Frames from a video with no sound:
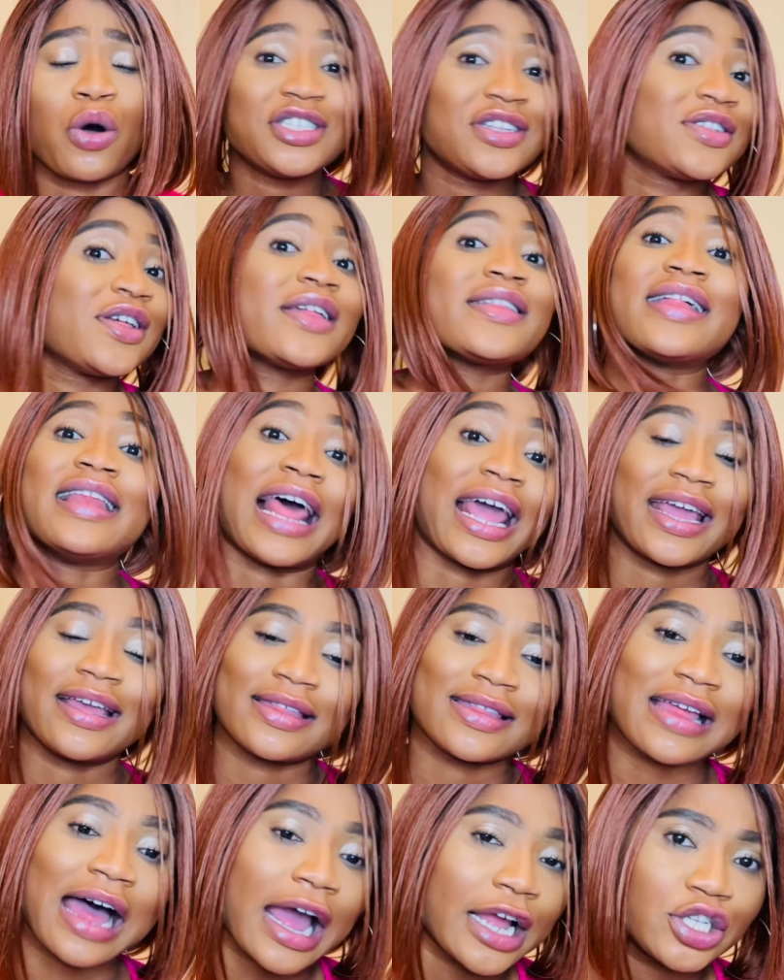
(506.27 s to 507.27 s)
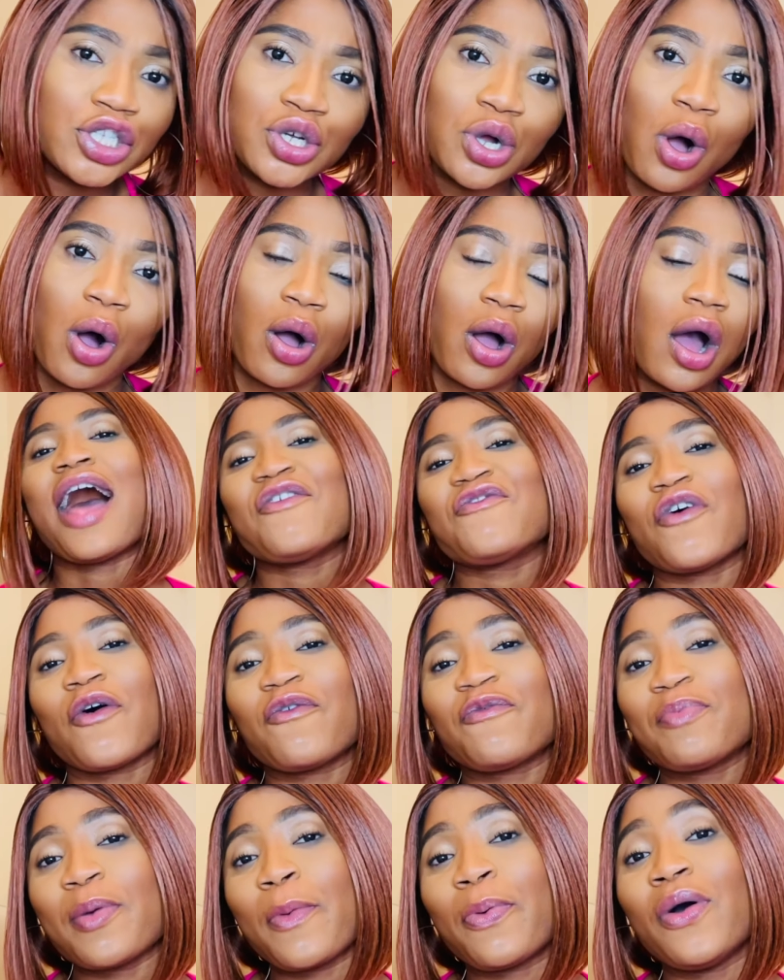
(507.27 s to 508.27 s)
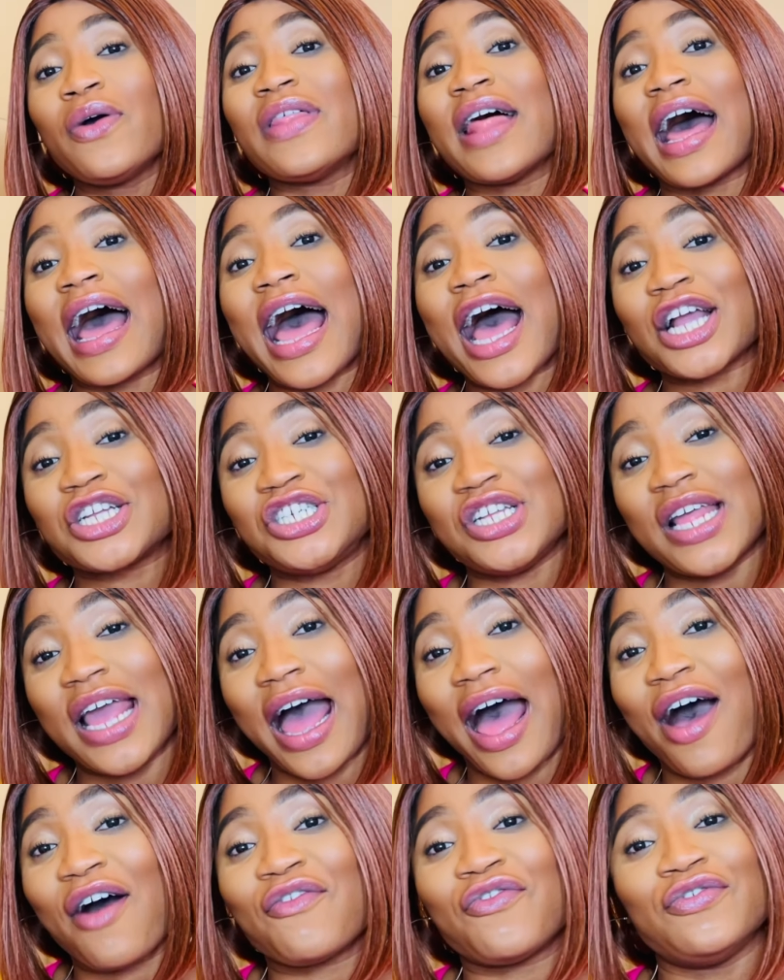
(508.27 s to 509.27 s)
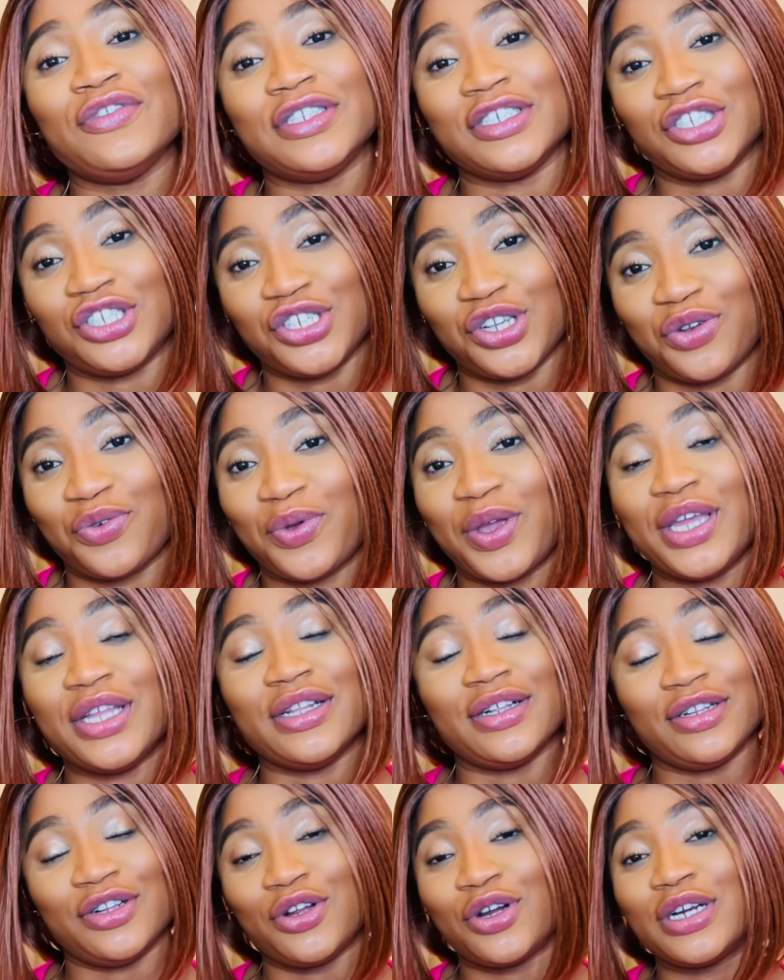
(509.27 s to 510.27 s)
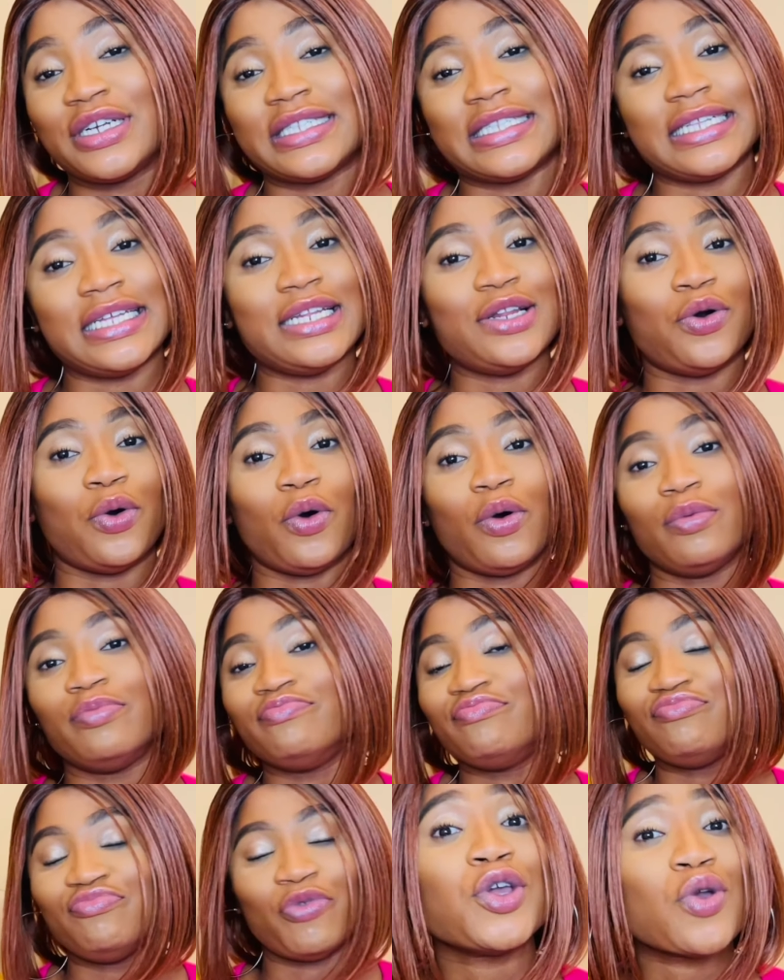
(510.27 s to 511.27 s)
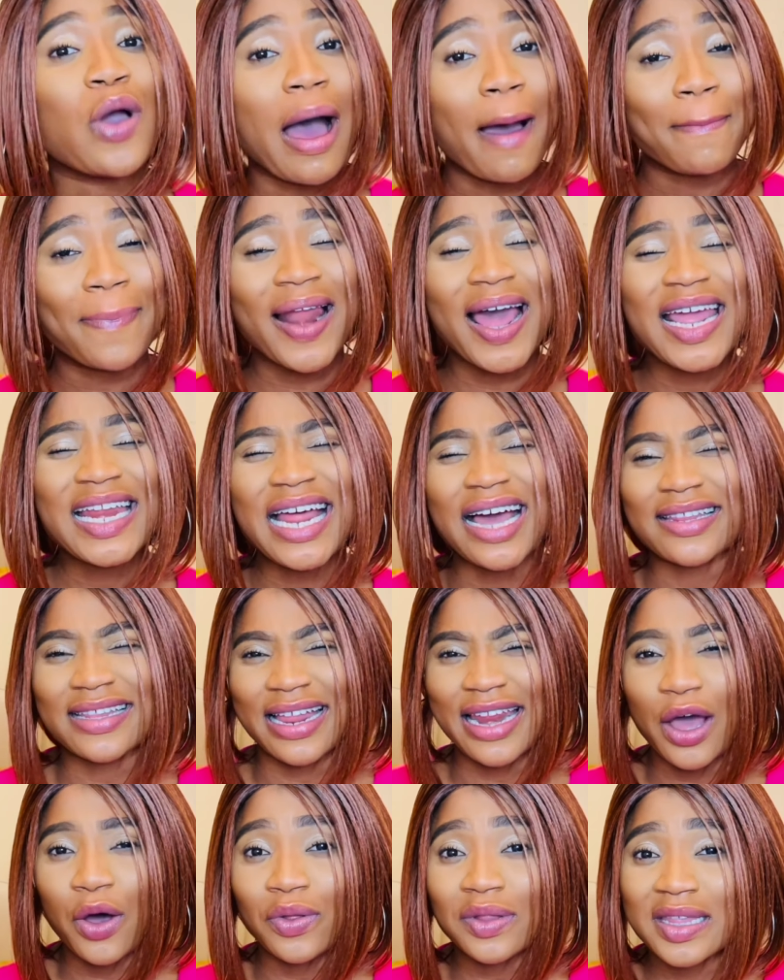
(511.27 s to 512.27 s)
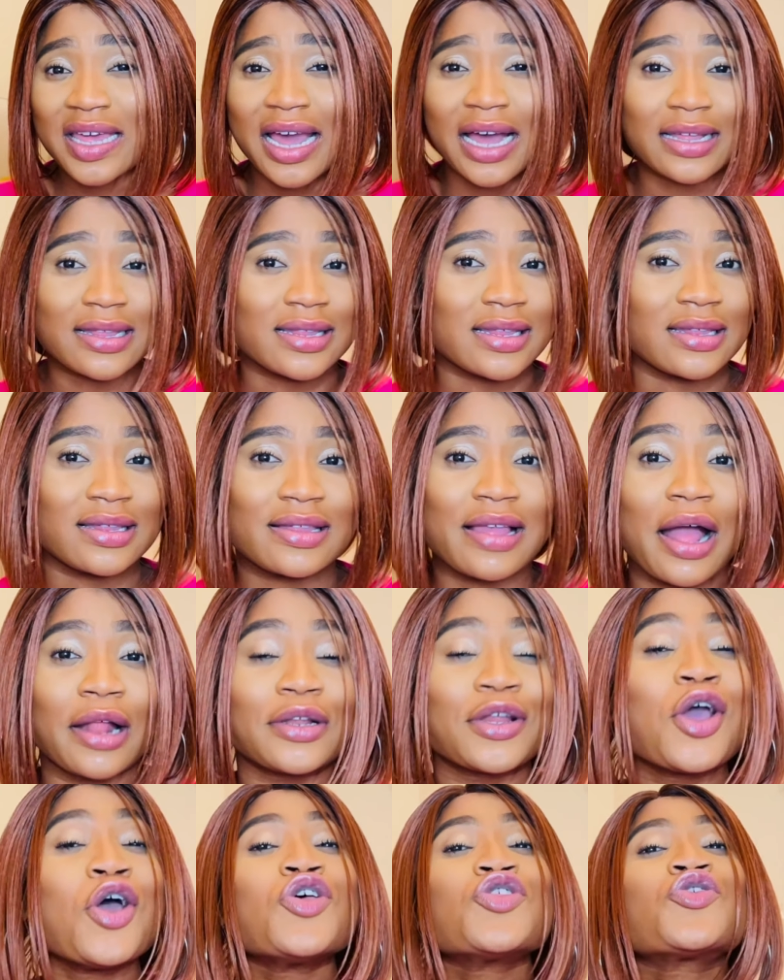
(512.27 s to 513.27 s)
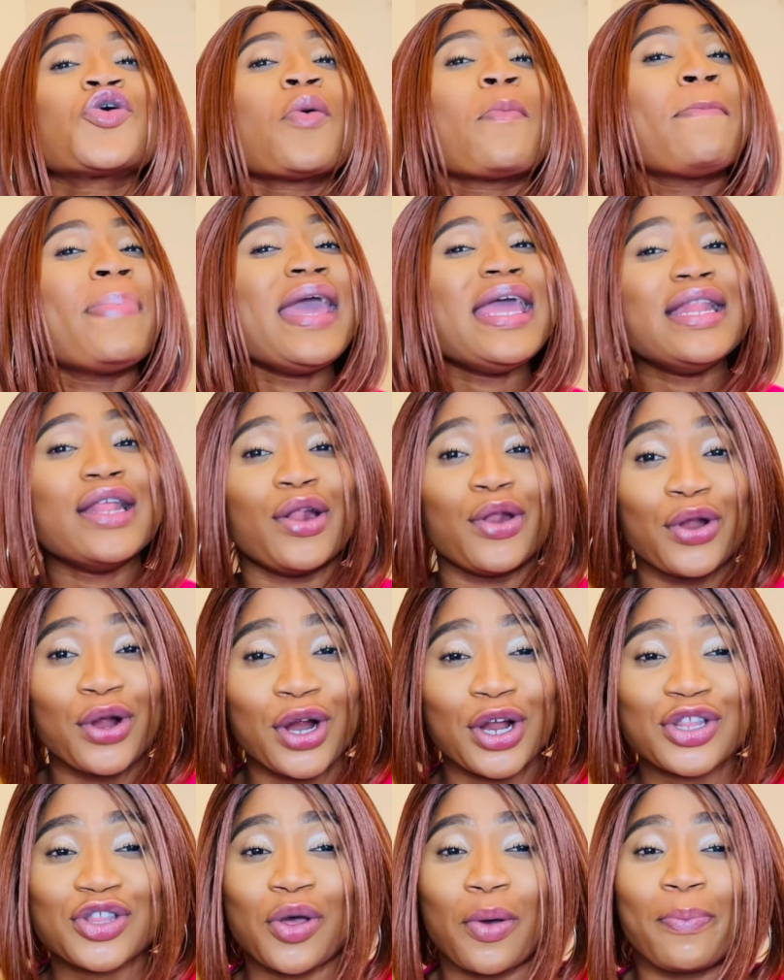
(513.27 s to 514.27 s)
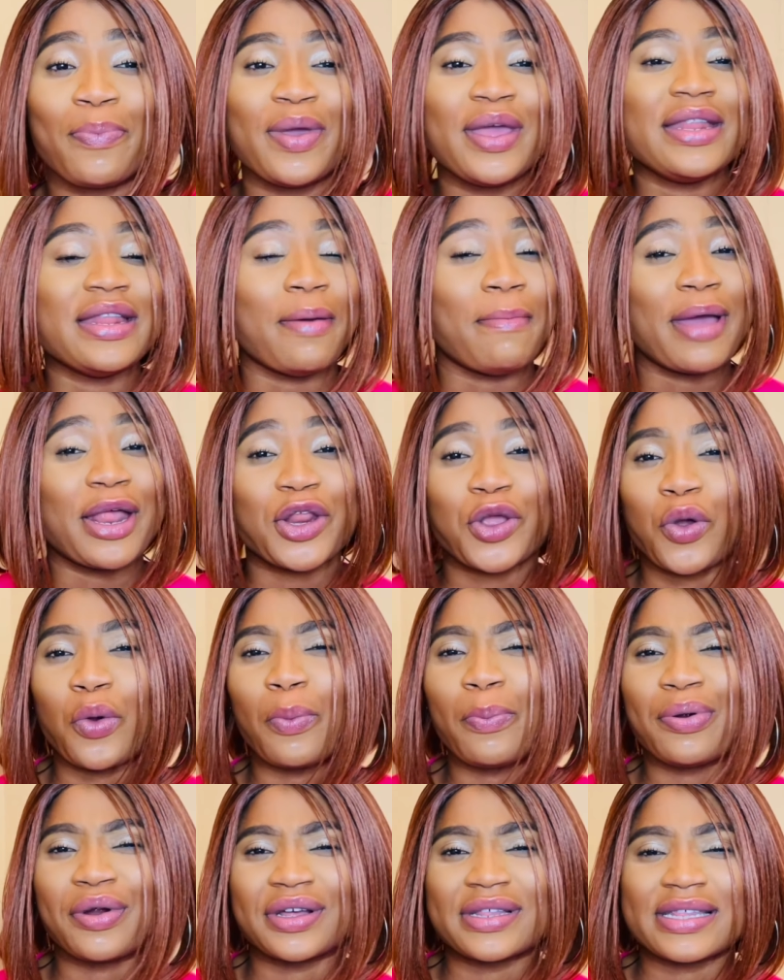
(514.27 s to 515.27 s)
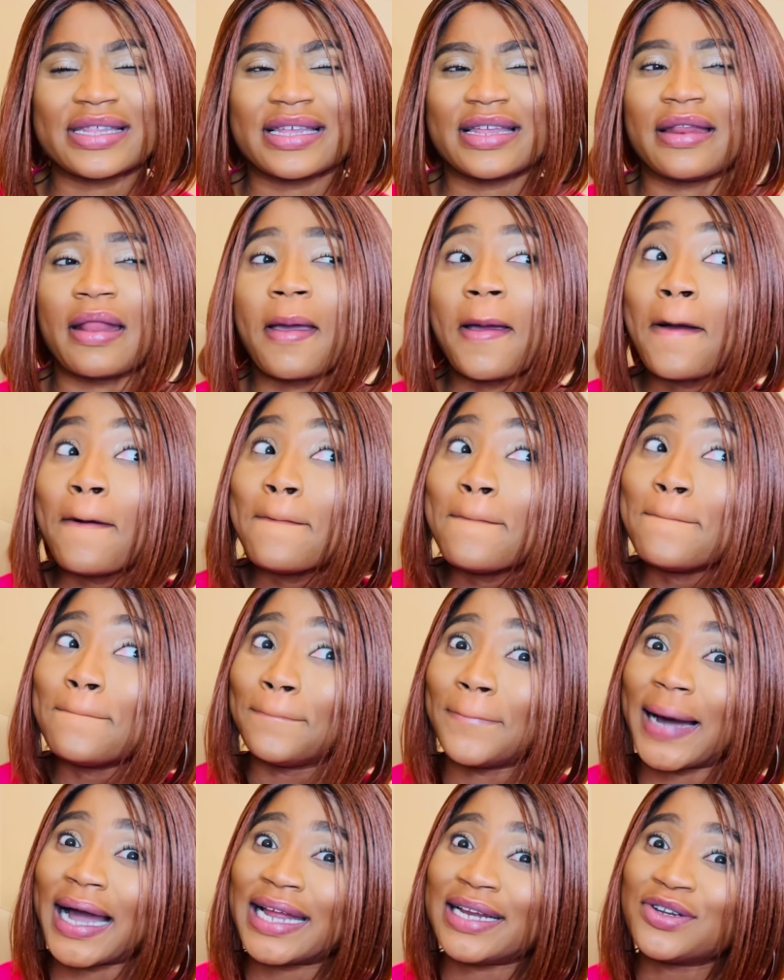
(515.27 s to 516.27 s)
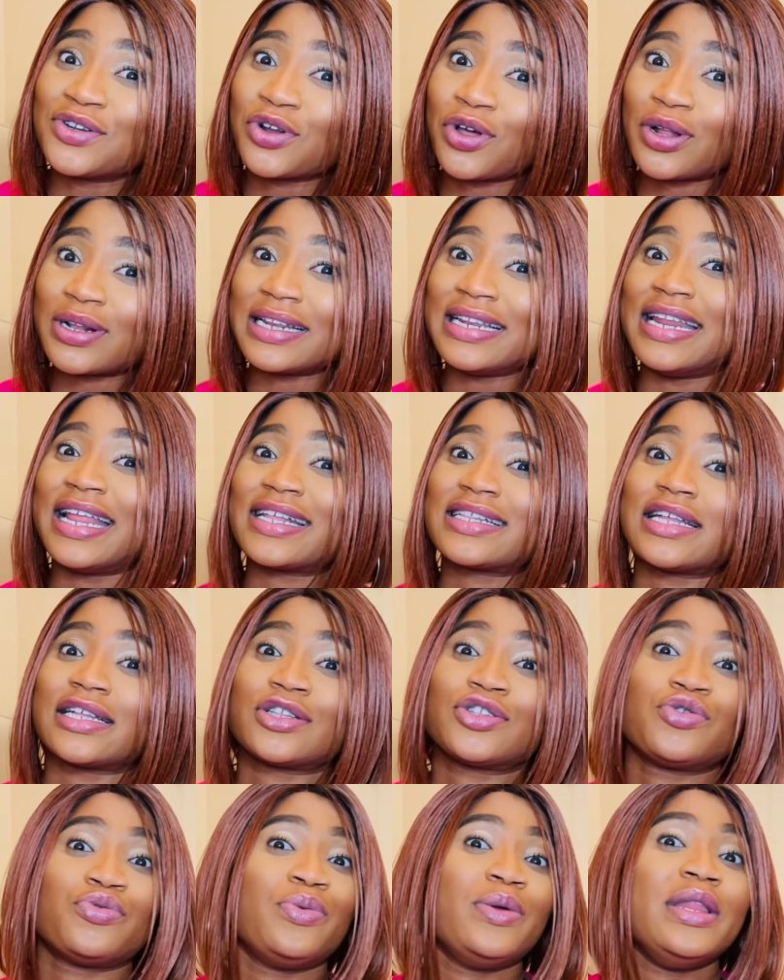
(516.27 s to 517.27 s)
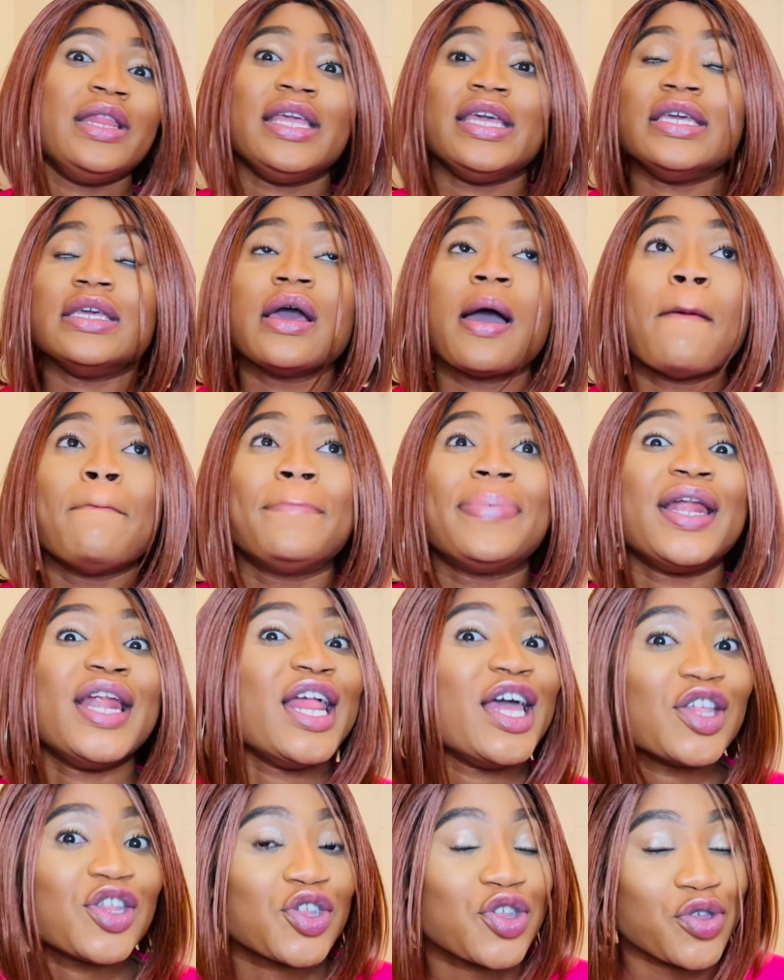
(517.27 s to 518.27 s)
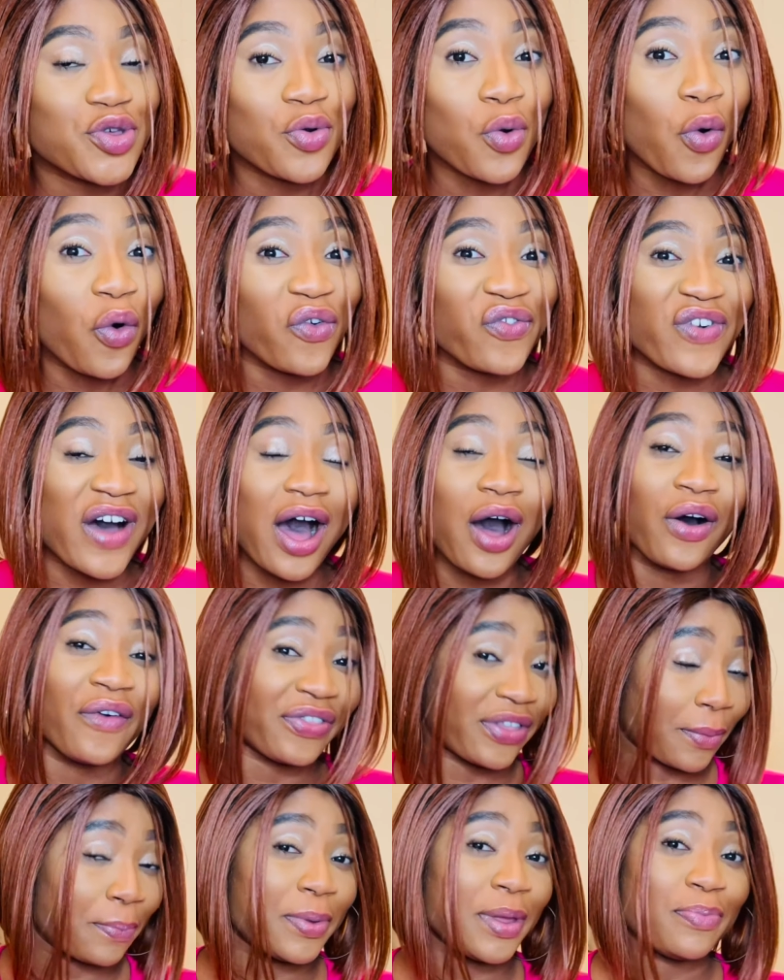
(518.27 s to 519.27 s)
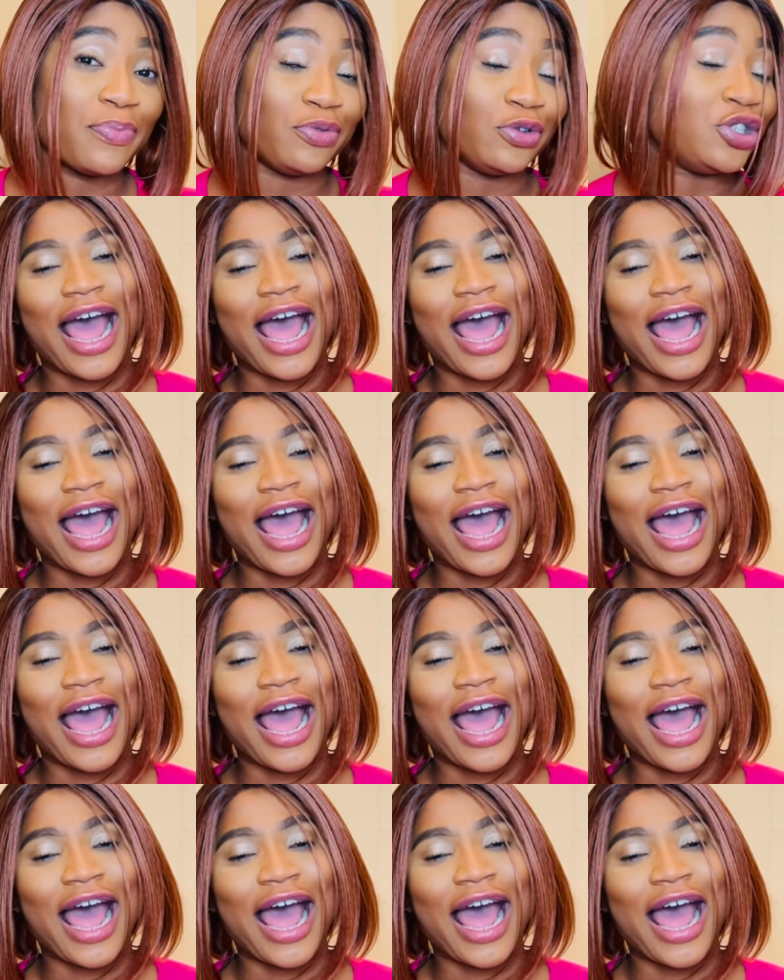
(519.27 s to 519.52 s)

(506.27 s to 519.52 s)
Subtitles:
This is just like a side talk. And for people that actually have the degree, the nursing, or you are applying as an healthcare assistant, so being a nurse or being a medical person might not necessarily place you over other people.